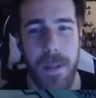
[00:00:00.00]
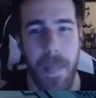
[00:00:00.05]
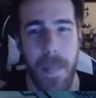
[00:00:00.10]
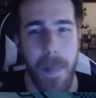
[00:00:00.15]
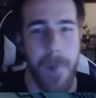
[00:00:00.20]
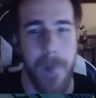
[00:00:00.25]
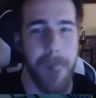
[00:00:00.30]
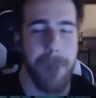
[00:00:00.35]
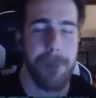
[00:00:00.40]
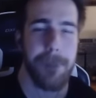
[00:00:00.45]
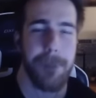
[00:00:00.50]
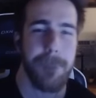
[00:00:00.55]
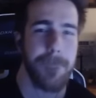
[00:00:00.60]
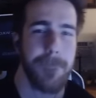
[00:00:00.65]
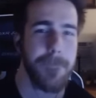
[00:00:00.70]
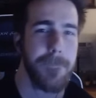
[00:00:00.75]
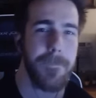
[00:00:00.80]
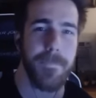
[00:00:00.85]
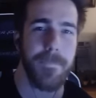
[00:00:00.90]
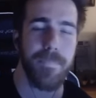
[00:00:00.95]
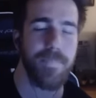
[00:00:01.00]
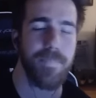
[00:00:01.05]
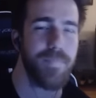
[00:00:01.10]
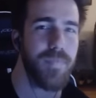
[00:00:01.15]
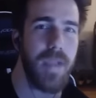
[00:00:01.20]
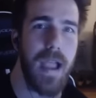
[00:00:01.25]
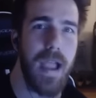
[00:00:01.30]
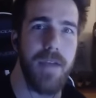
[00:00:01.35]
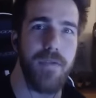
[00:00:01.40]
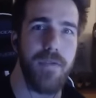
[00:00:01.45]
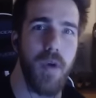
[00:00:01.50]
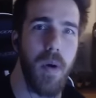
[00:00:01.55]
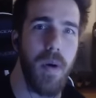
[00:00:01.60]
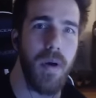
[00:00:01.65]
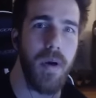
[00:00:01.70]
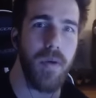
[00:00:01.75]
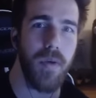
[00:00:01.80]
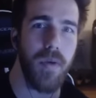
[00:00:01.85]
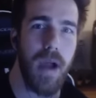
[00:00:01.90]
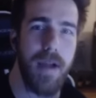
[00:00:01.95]
the modded. I have, ro
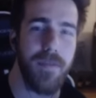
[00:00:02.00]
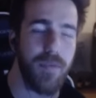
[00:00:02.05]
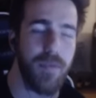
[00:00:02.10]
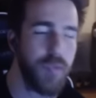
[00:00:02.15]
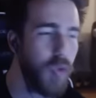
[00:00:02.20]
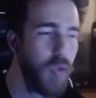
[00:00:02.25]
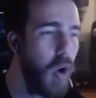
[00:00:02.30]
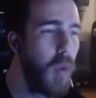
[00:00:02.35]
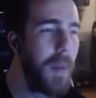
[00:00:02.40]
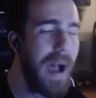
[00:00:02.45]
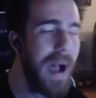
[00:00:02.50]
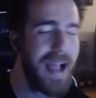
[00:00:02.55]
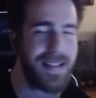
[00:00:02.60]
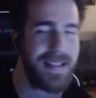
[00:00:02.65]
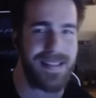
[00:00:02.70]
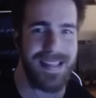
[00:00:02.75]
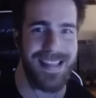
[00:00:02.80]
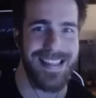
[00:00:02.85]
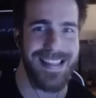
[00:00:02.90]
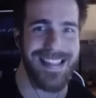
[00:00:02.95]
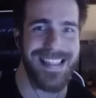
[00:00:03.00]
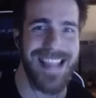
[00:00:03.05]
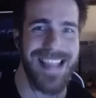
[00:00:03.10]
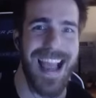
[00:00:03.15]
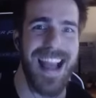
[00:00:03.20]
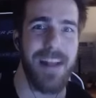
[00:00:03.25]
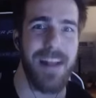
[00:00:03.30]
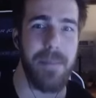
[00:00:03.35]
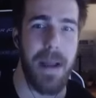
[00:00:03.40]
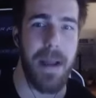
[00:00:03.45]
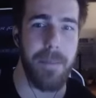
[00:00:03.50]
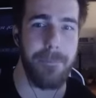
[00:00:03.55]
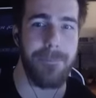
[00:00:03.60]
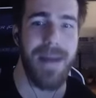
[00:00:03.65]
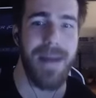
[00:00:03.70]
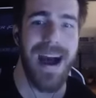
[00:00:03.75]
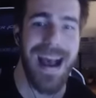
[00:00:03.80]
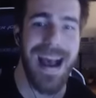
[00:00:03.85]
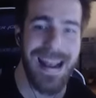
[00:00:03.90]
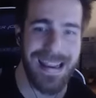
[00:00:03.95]
I have robots inside of my
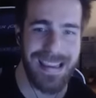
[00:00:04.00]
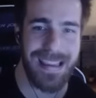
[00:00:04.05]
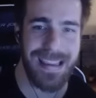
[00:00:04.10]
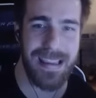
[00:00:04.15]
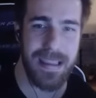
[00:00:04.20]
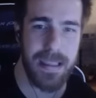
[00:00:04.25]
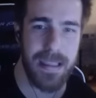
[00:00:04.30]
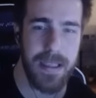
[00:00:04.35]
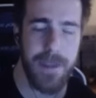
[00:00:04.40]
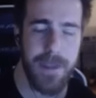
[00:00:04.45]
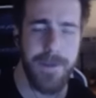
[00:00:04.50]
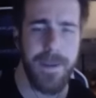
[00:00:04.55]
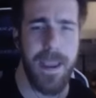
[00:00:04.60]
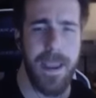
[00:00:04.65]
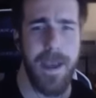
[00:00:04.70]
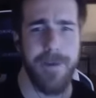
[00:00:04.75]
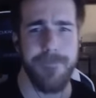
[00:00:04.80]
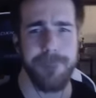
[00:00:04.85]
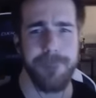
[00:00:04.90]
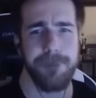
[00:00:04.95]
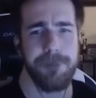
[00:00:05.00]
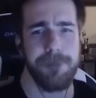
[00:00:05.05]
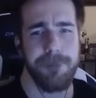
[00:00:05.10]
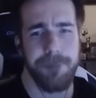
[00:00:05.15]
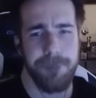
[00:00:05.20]
body. So yeah. So